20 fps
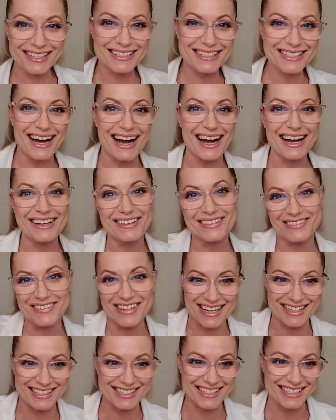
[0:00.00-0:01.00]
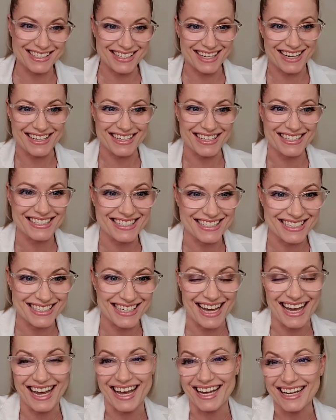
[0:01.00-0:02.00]
it's kind of necessary
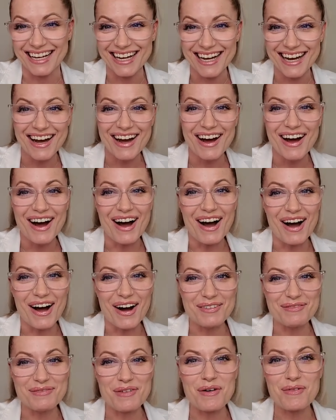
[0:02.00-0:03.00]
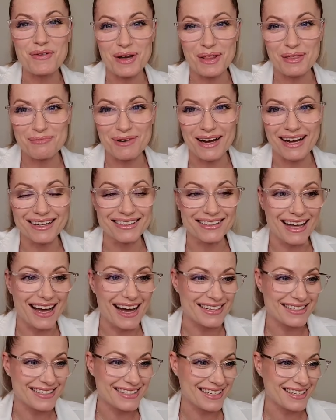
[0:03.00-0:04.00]
today um, with my
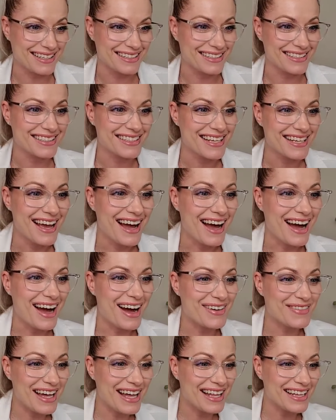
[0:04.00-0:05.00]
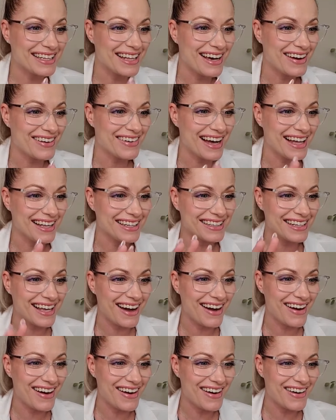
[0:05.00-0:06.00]
glasses. Um, hello,
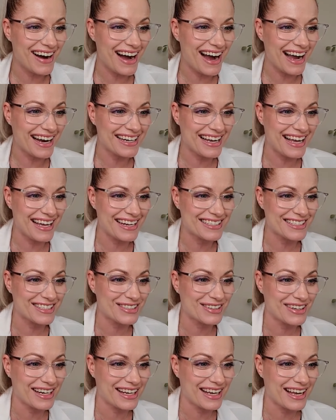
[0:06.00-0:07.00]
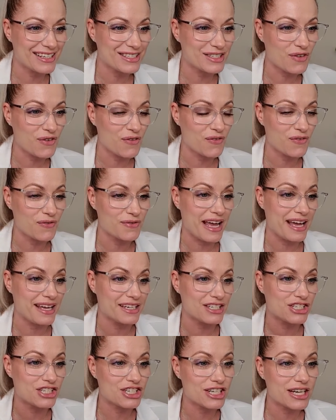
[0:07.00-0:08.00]
hello. Hi, Nana's joining us
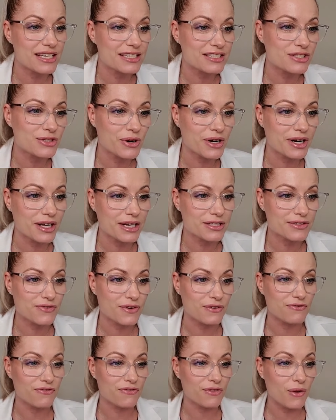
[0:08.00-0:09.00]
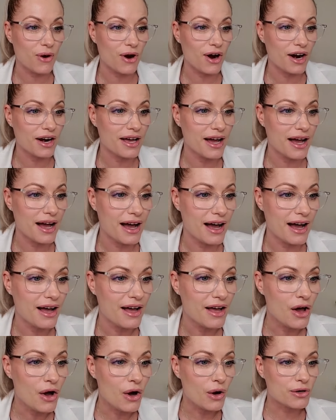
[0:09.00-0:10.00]
Nana G is joining us from Florida.
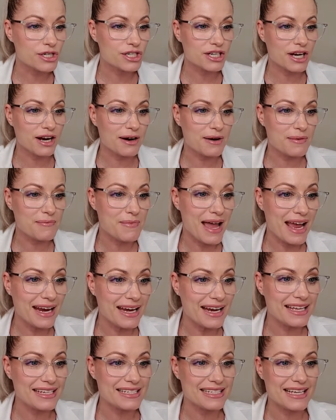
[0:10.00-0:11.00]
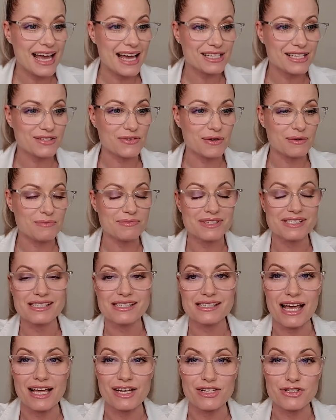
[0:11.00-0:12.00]
Oh, Sherry made it. Yes, from
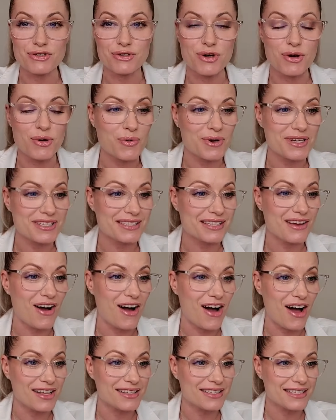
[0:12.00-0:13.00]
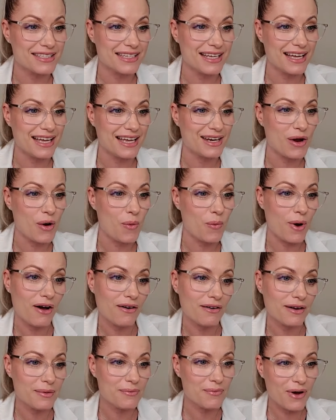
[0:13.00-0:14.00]
central Wisconsin.
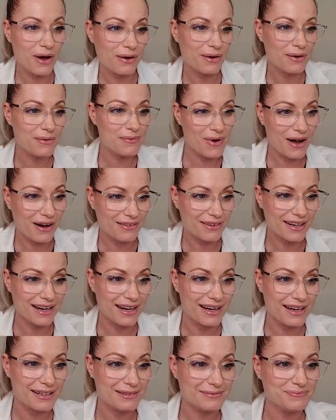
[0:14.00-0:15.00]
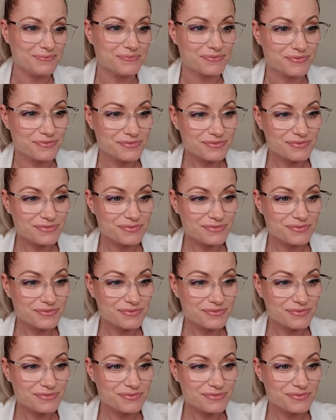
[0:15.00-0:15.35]
Welcome, welcome, welcome.